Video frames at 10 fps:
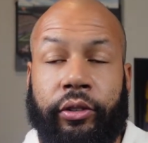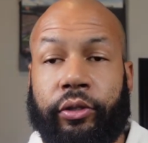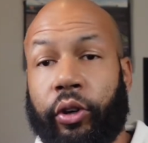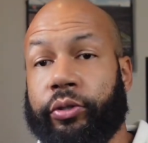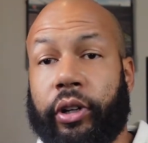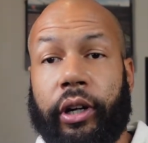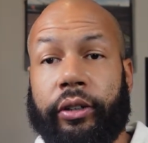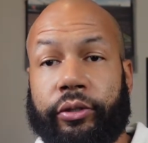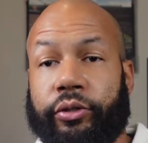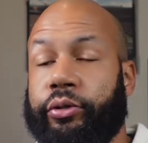Those
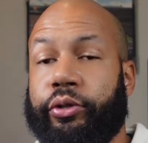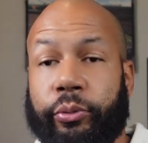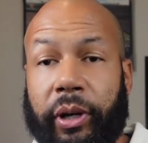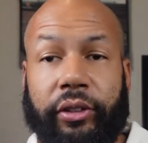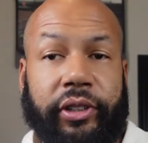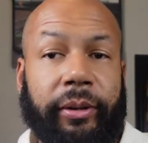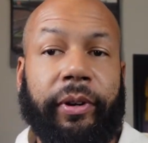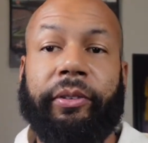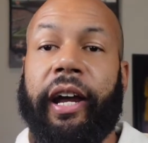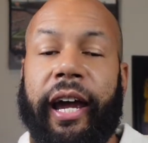are two of my all-time
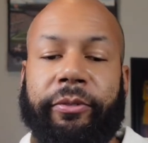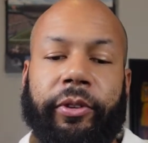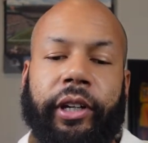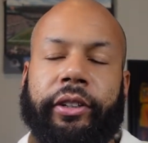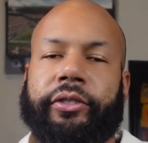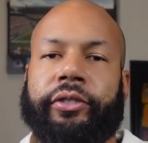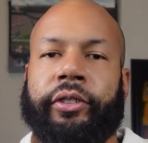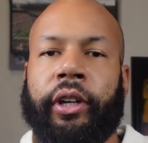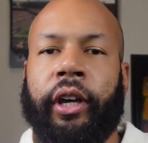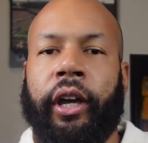favorite athletes,
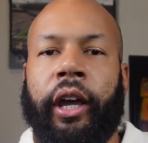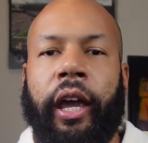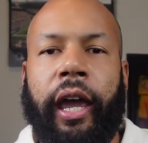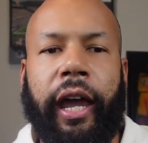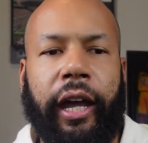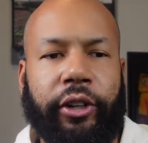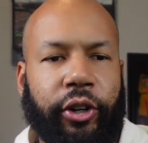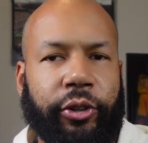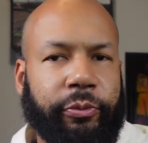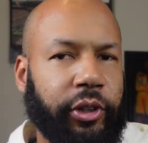and you
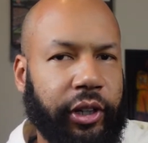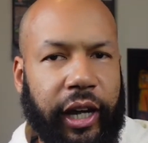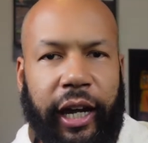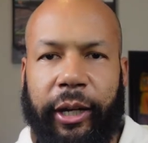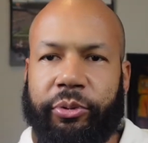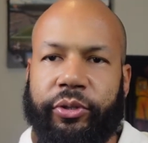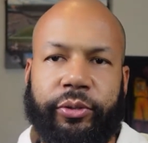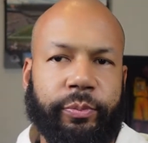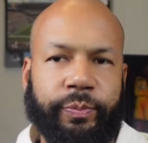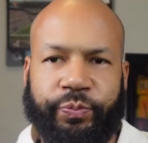know, their
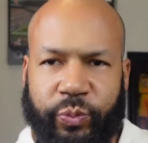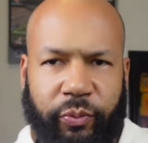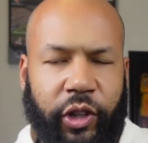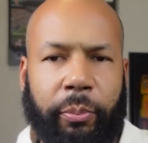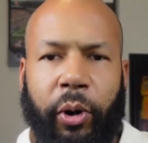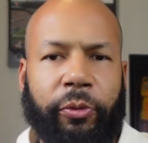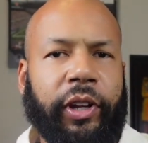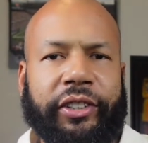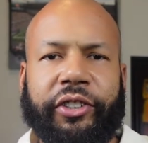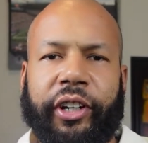games, both
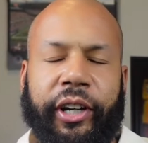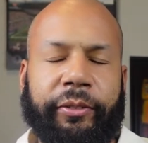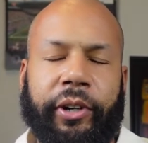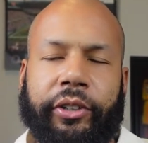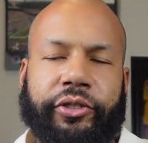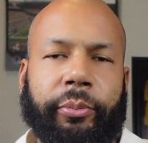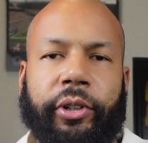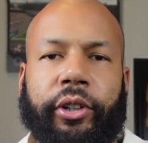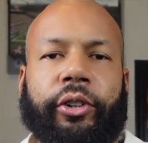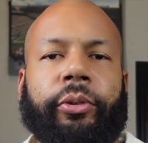legendary, very
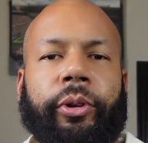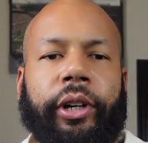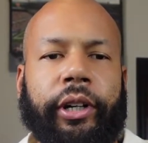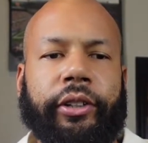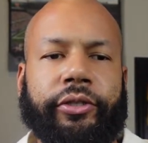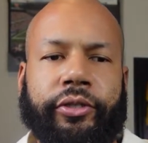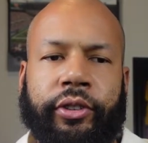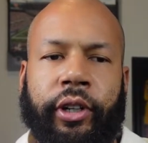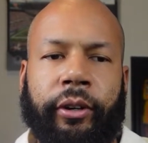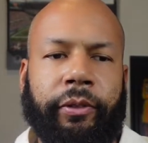similar careers,
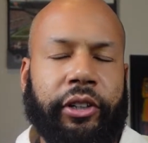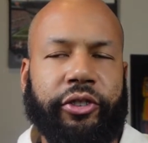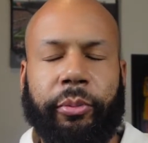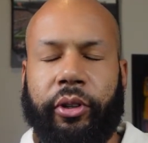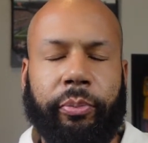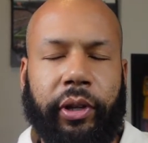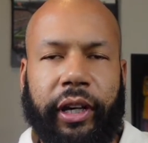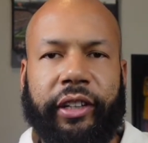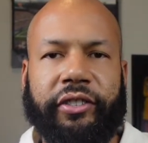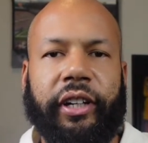very similar
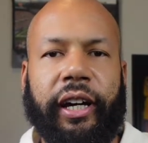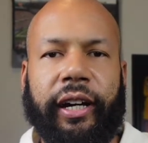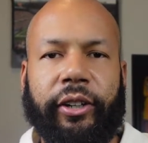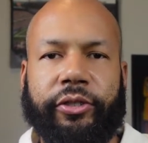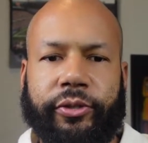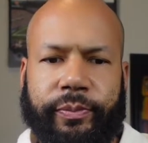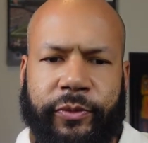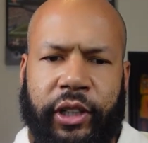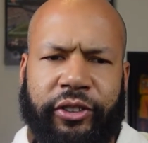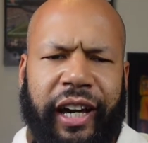playing styles.
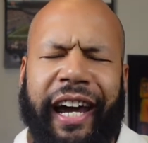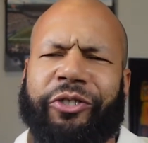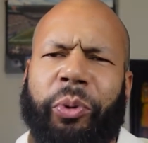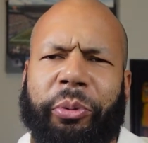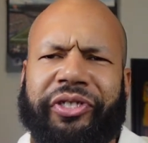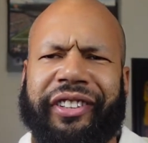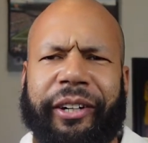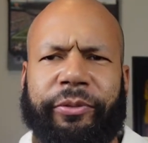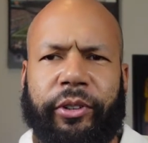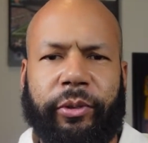So I asked, what was the
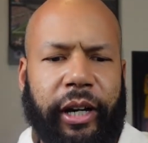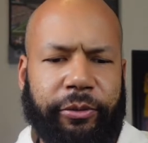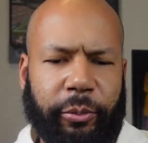difference, right?